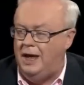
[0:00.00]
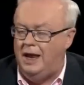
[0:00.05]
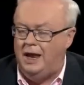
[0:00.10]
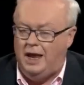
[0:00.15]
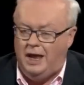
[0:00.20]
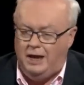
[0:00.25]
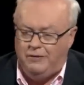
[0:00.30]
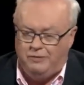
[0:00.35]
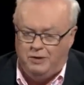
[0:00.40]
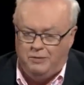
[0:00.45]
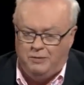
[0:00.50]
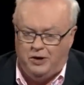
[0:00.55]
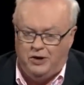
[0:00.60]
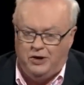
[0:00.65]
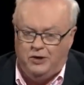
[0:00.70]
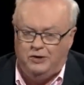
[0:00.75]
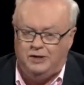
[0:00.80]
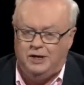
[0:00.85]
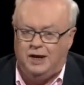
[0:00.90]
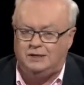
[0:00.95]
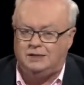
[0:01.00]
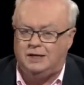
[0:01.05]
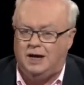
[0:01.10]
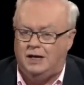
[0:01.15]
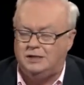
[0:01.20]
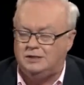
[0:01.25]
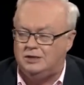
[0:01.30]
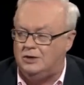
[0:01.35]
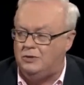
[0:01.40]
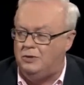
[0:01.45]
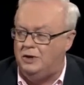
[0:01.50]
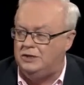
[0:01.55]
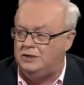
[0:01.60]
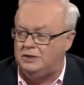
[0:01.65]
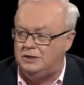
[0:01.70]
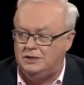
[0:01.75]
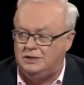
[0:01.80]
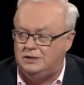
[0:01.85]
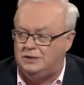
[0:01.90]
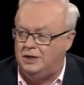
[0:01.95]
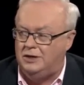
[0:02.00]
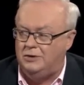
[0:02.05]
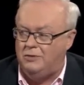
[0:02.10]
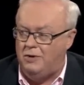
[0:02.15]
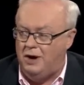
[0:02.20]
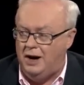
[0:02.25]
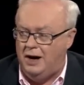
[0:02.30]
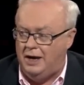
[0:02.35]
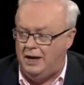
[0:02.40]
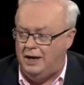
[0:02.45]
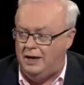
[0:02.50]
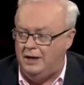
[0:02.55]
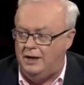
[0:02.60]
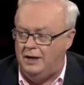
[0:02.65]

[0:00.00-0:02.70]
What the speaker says: And everybody who does ask the question is sent away.